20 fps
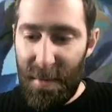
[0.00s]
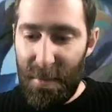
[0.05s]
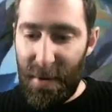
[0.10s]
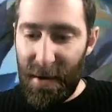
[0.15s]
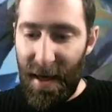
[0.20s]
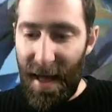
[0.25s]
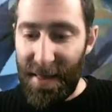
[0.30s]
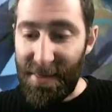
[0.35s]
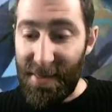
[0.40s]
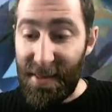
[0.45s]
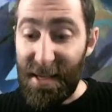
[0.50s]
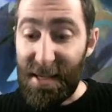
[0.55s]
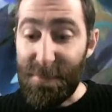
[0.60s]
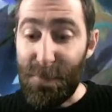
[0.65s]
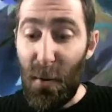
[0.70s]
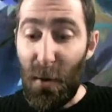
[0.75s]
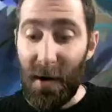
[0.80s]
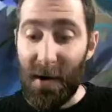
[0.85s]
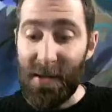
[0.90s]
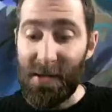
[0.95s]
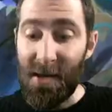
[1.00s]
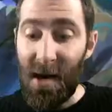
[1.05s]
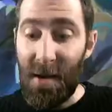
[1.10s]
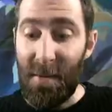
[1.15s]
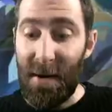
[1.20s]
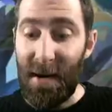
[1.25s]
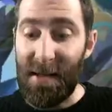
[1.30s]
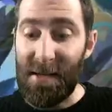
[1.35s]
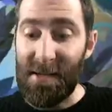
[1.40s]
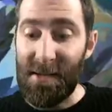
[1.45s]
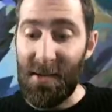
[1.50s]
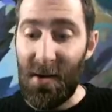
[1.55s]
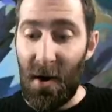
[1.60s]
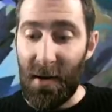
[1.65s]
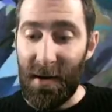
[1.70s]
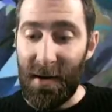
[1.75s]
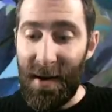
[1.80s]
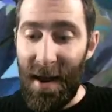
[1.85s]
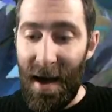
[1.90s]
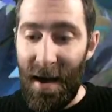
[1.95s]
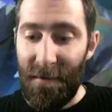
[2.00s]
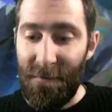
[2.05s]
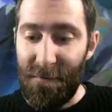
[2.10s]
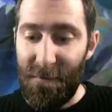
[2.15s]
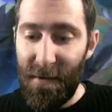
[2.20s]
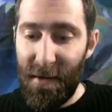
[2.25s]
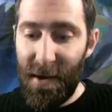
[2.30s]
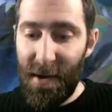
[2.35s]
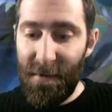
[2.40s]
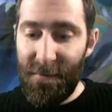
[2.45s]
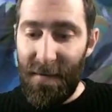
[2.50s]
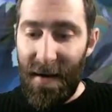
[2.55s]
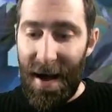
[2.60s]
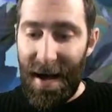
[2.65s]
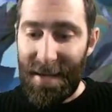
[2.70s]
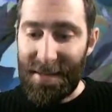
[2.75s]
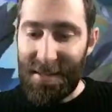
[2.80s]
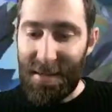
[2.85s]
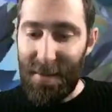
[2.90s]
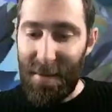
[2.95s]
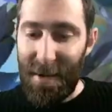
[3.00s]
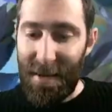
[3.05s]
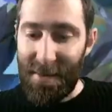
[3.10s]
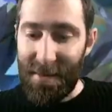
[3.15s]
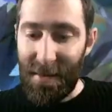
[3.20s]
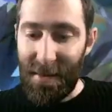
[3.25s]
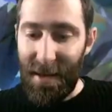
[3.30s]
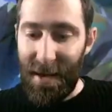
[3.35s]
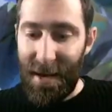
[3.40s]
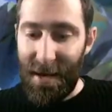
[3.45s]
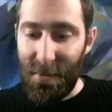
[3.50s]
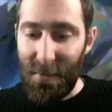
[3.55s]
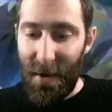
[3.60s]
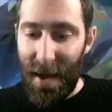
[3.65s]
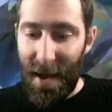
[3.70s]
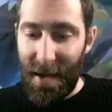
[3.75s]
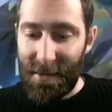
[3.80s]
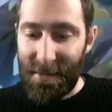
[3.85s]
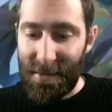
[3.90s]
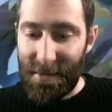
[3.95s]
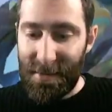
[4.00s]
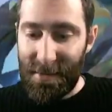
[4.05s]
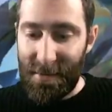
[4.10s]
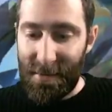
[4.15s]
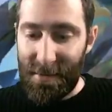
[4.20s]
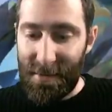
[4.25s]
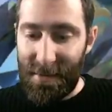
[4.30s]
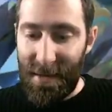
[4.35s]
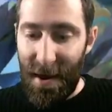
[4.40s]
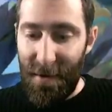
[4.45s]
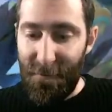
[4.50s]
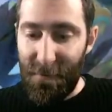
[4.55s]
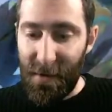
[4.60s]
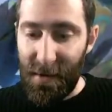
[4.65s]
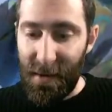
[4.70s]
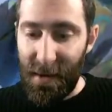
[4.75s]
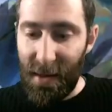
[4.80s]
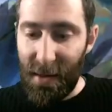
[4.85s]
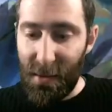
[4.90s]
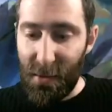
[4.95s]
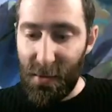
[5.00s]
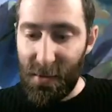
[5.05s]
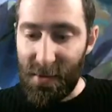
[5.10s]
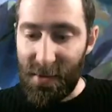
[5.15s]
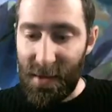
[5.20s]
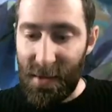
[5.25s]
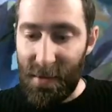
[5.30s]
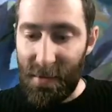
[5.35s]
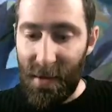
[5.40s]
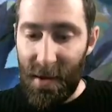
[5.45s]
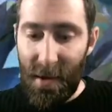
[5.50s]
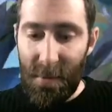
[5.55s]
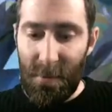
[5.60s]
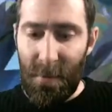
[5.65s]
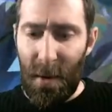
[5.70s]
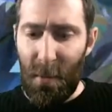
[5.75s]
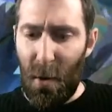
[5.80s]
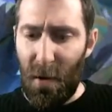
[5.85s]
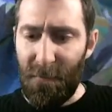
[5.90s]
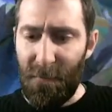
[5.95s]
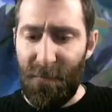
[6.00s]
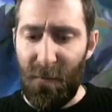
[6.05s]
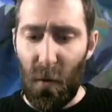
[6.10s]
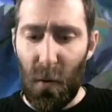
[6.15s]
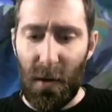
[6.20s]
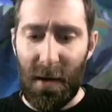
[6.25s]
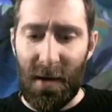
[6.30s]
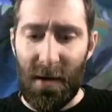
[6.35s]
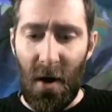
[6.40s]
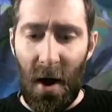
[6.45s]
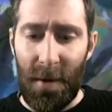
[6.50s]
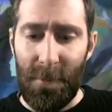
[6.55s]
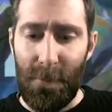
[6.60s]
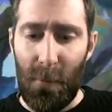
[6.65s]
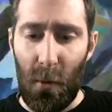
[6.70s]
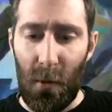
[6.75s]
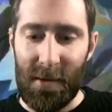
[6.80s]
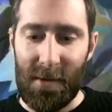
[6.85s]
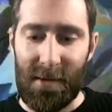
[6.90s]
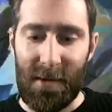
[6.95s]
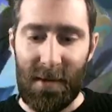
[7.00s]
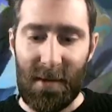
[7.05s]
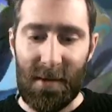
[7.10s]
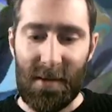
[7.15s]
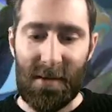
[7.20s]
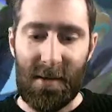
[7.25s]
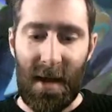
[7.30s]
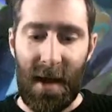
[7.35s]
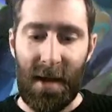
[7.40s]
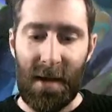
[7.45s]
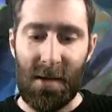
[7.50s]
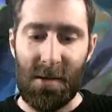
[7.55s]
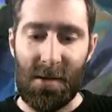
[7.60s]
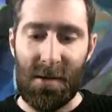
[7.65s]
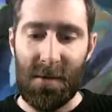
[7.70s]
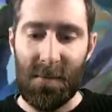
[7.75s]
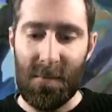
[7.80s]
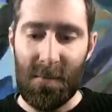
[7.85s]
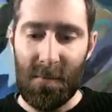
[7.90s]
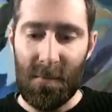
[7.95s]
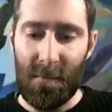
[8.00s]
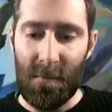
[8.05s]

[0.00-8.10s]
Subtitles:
But at this point in time, it is not enough for us to be in the lead. We are definitely losing by, 49 points at this stage.